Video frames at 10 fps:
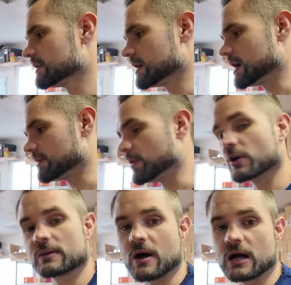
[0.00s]

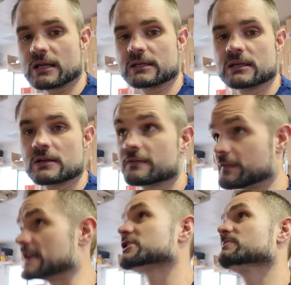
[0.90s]
Pokemon,
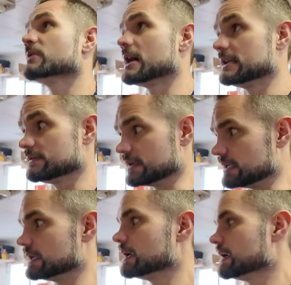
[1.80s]
Flesh and Blood even,